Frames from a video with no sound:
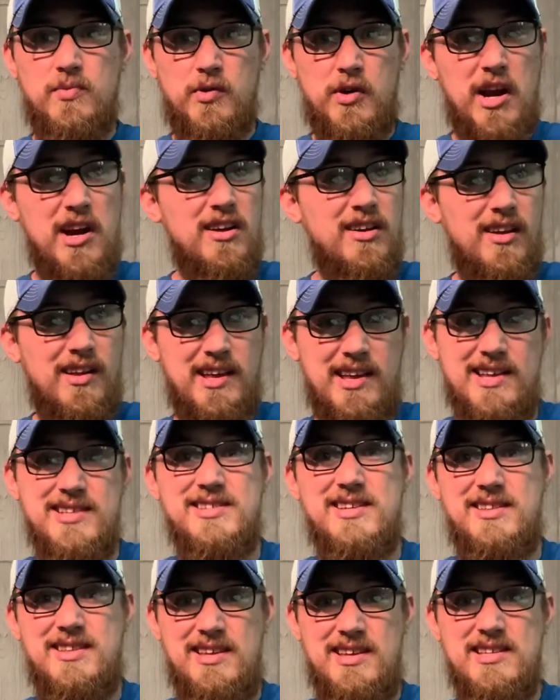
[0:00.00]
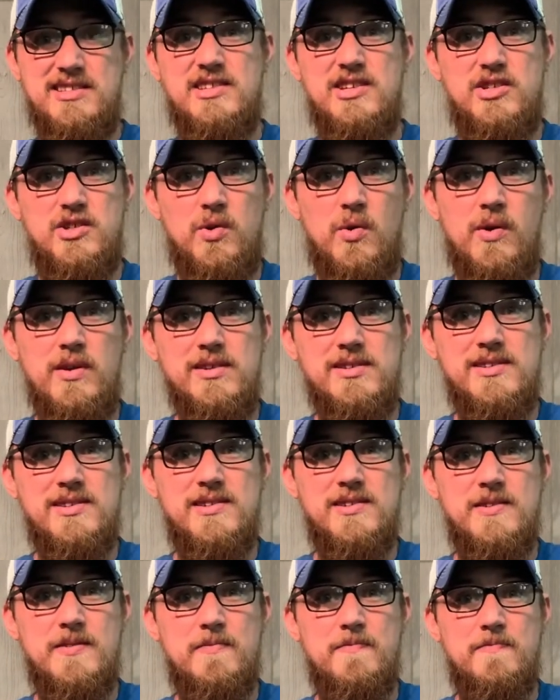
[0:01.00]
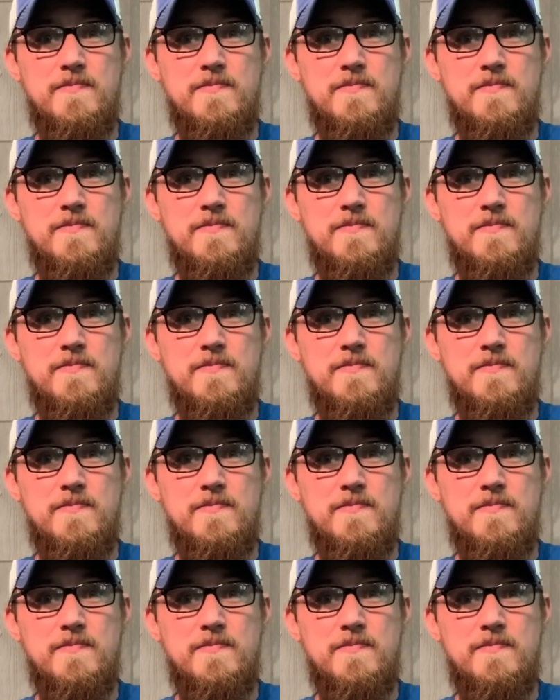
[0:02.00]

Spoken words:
Rarely is it the easy choice.